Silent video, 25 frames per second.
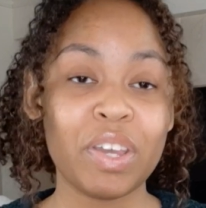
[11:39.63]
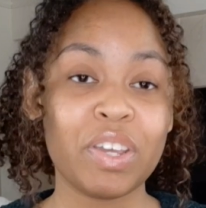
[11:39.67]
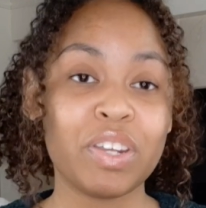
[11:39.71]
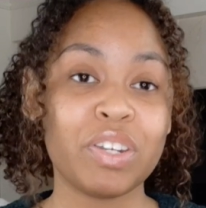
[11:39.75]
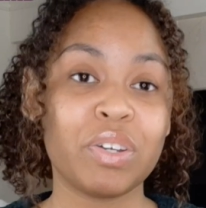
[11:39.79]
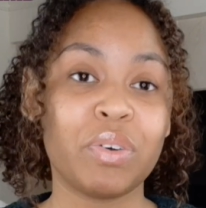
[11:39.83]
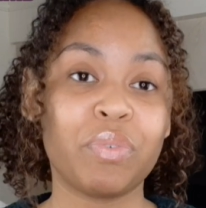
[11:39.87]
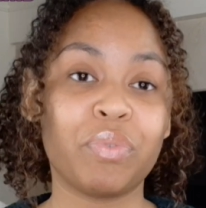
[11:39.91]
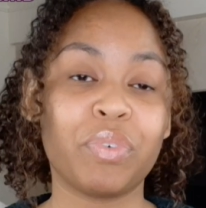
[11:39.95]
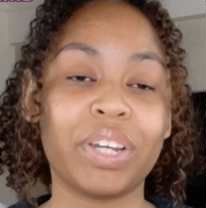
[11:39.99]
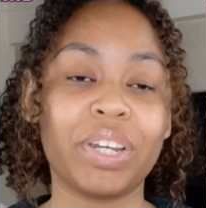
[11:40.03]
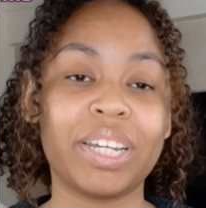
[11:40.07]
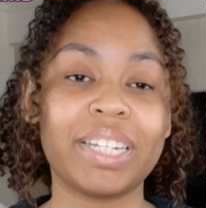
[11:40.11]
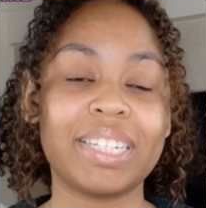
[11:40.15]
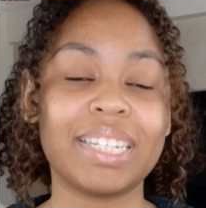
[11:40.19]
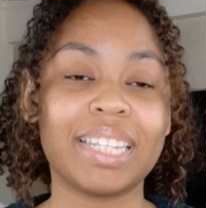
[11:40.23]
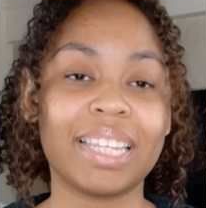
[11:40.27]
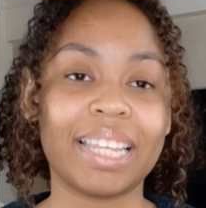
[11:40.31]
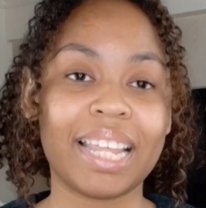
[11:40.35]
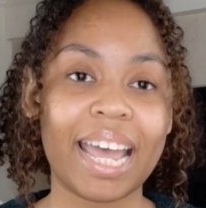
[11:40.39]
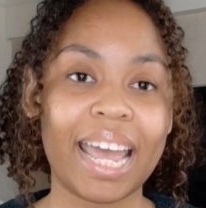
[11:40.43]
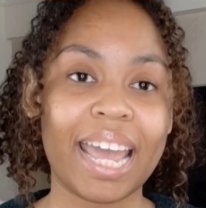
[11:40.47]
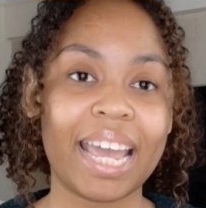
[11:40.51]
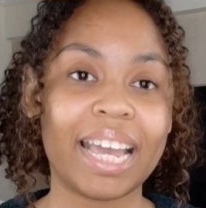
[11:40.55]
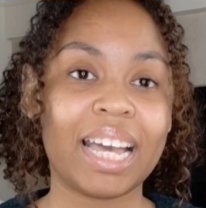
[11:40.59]
Don't forget to
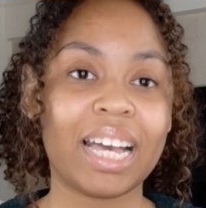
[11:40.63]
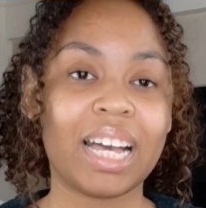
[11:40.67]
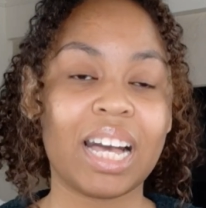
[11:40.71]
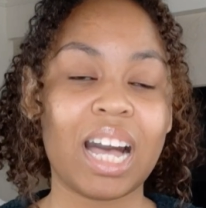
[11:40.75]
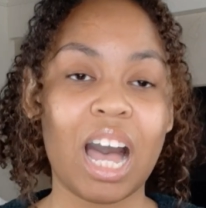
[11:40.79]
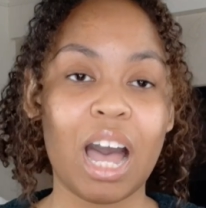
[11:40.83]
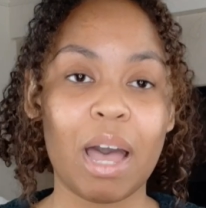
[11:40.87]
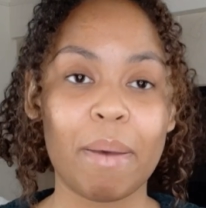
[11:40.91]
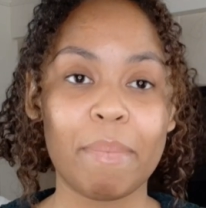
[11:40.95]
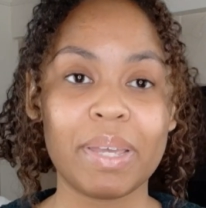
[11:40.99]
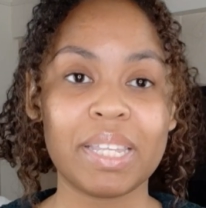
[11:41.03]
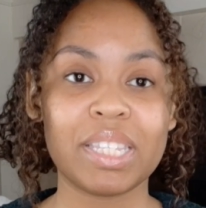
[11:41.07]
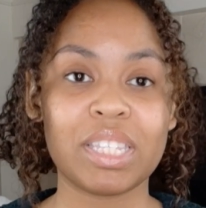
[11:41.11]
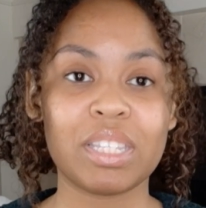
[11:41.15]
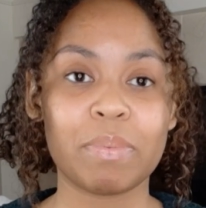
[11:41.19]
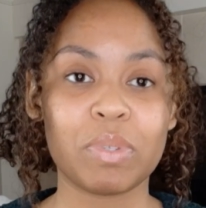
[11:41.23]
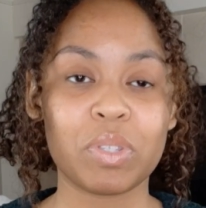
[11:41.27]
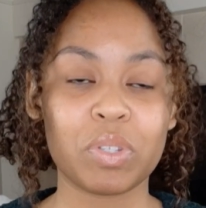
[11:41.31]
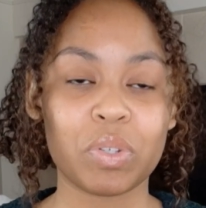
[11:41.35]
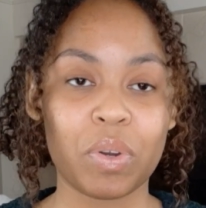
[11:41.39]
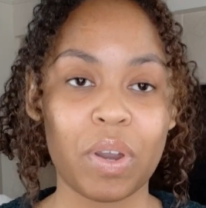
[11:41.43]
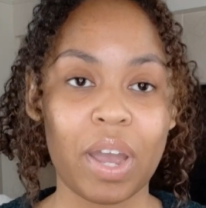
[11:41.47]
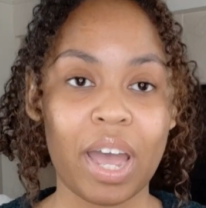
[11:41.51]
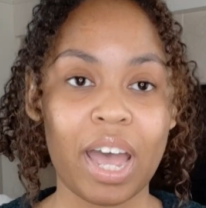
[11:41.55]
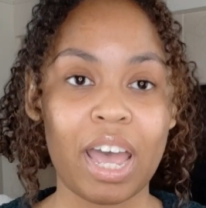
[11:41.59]
like, comment,
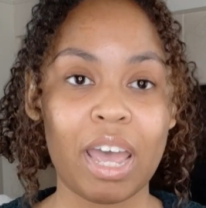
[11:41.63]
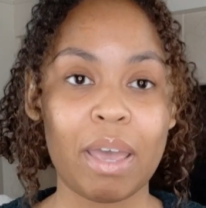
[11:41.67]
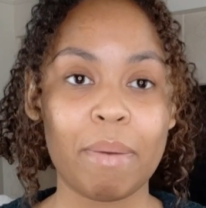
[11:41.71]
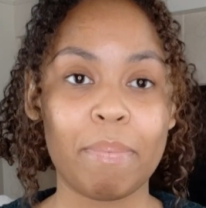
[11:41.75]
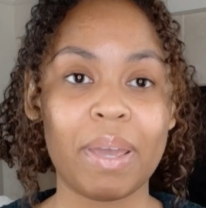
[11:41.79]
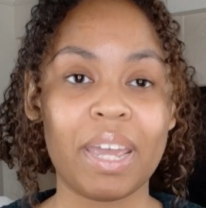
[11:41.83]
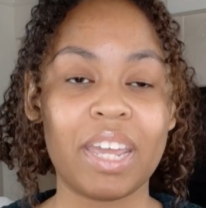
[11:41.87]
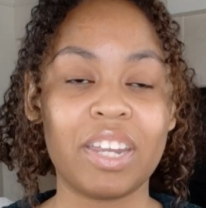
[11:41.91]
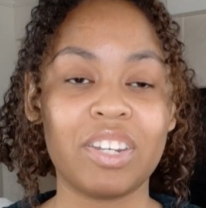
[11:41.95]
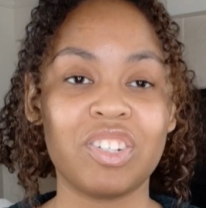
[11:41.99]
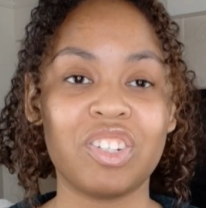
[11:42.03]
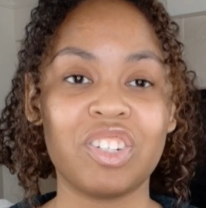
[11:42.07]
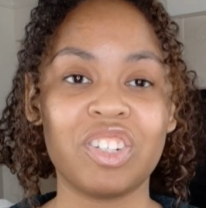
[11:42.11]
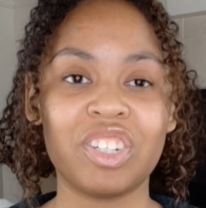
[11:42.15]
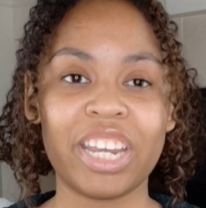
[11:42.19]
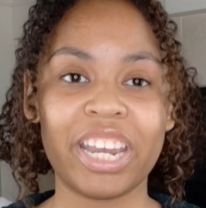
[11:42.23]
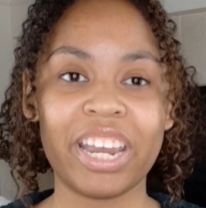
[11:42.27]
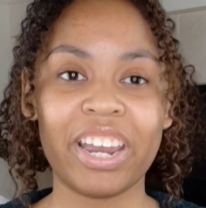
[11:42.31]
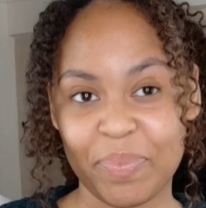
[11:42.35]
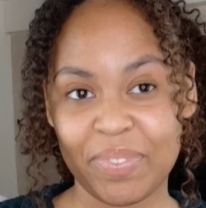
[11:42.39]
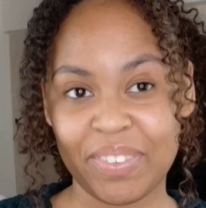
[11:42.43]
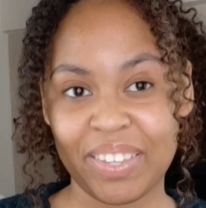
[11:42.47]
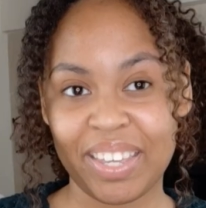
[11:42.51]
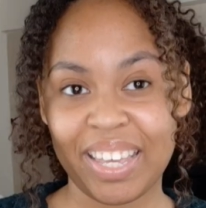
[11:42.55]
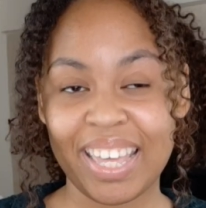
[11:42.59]
subscribe, and
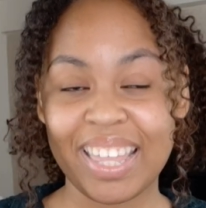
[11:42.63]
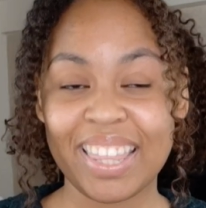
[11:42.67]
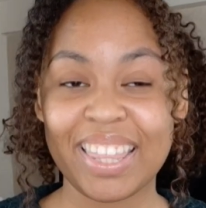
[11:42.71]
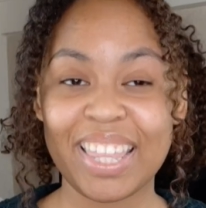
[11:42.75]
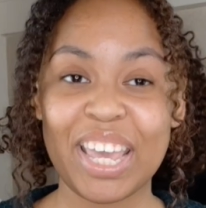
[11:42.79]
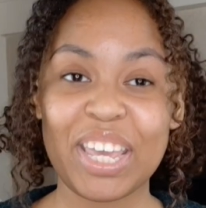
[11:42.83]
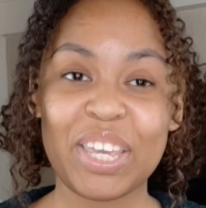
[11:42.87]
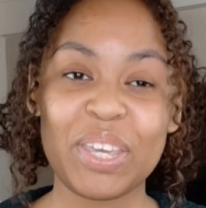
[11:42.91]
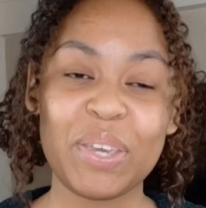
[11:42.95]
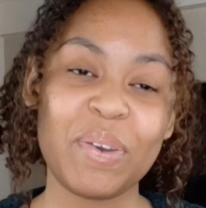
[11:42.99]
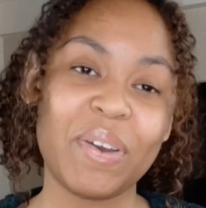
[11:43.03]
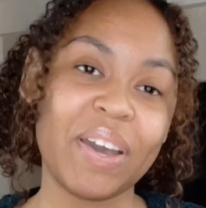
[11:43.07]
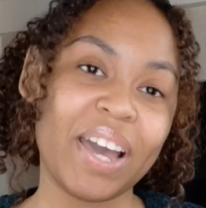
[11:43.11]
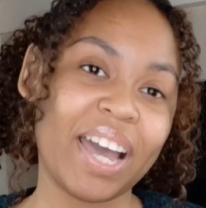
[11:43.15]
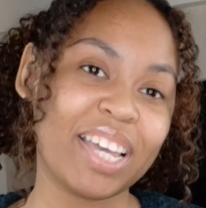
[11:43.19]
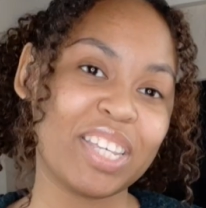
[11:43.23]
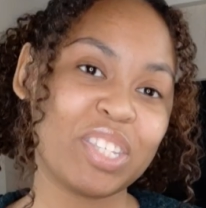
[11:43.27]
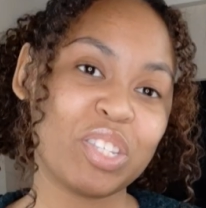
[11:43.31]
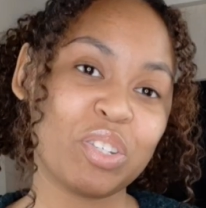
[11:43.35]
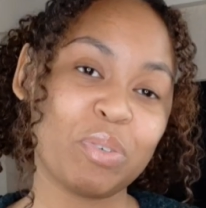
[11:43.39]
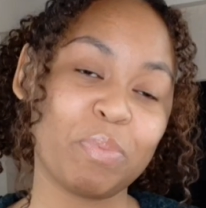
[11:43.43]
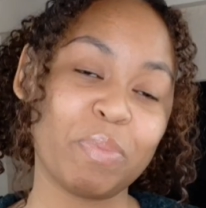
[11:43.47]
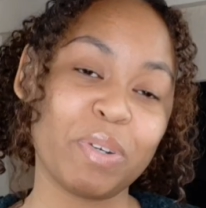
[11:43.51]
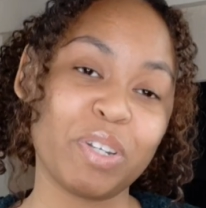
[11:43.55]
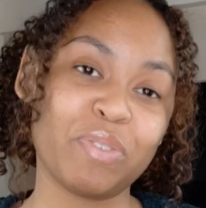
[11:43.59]
share. Thank you guys
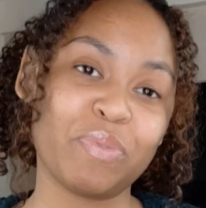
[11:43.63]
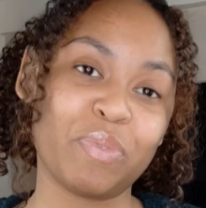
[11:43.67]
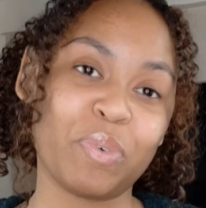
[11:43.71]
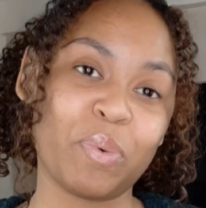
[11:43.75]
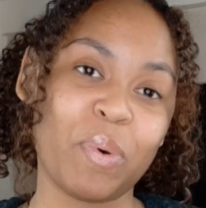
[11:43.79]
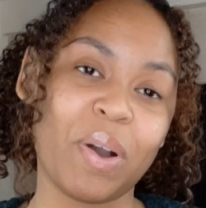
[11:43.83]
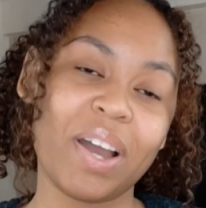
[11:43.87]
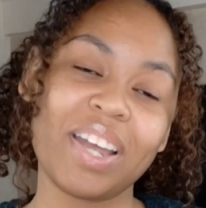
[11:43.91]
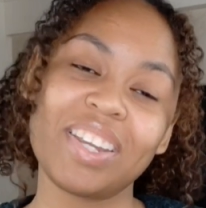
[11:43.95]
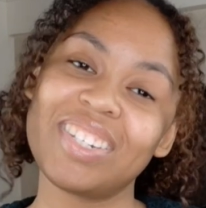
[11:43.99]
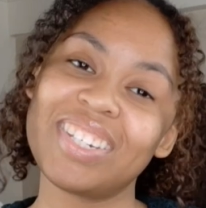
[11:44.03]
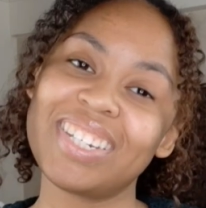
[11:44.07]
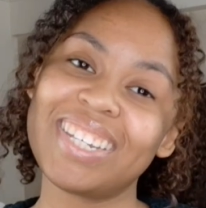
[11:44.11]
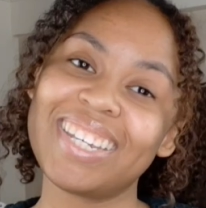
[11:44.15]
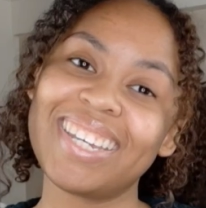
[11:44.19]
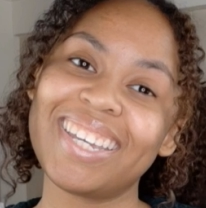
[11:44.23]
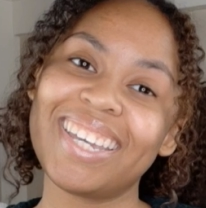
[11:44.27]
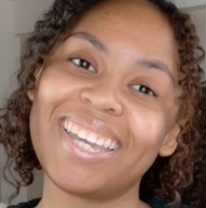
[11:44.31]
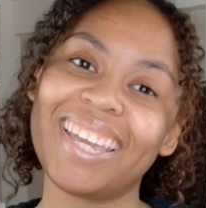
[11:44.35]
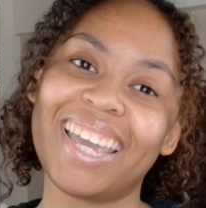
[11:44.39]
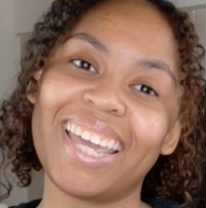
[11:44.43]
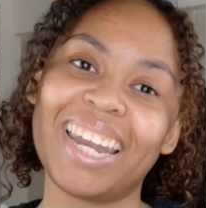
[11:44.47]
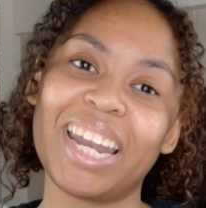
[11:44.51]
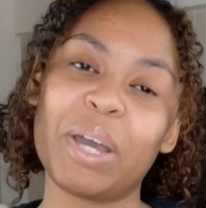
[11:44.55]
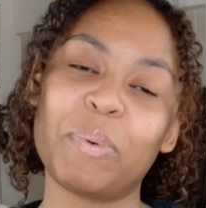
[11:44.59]
so much for watching,
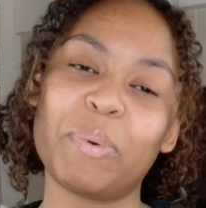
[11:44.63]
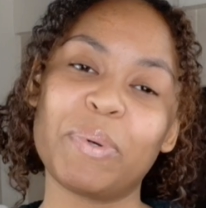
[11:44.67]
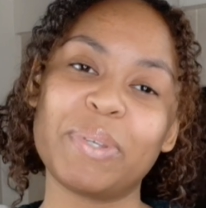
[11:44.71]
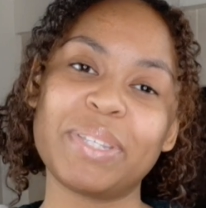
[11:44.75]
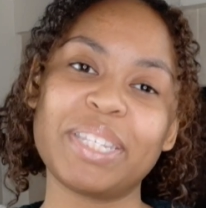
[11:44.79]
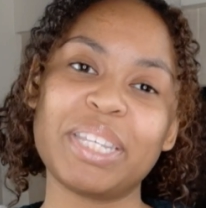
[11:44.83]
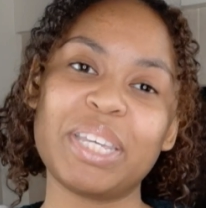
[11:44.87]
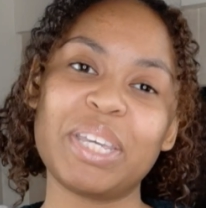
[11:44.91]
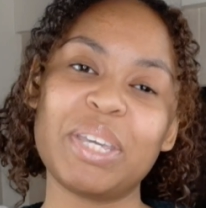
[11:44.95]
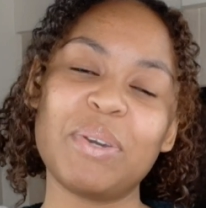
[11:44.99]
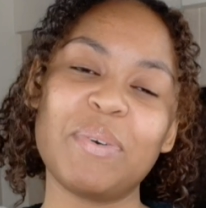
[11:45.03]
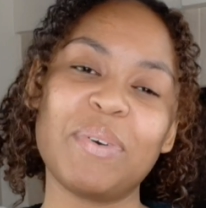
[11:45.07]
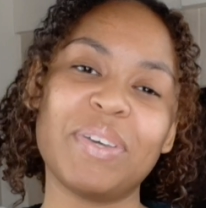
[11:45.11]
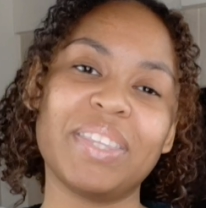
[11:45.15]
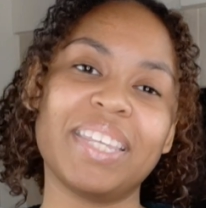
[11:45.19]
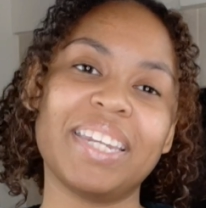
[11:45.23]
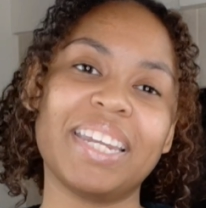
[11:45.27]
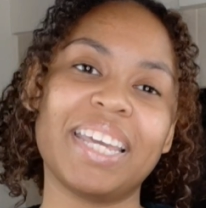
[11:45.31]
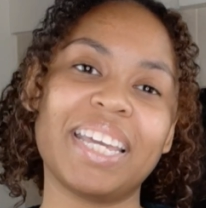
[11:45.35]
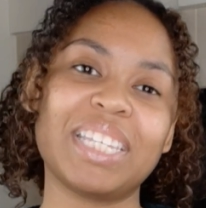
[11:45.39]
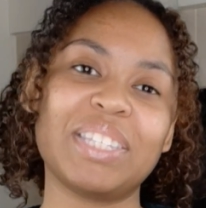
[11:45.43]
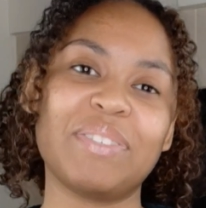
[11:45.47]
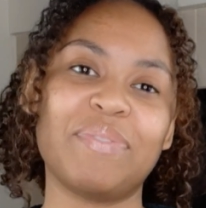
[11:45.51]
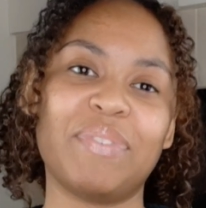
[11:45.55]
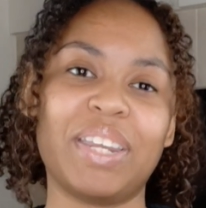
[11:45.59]
and I will see you in the
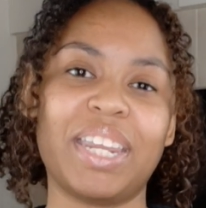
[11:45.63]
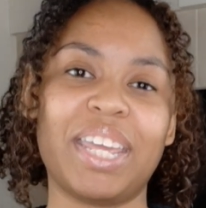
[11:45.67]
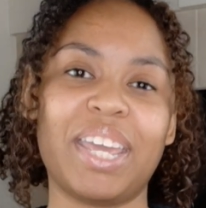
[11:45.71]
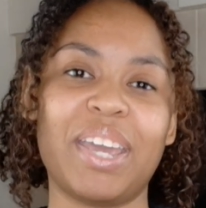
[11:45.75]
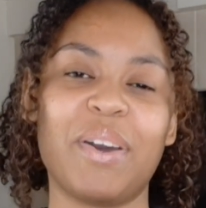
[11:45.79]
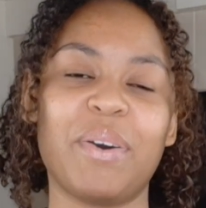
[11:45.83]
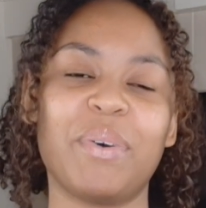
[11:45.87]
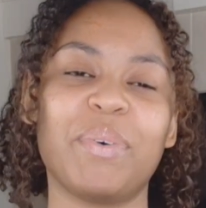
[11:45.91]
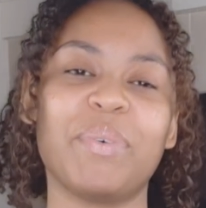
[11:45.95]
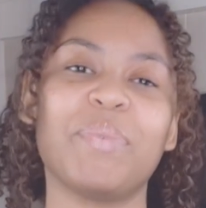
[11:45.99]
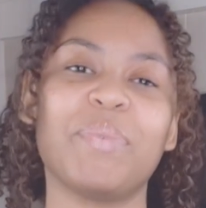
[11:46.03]
next video.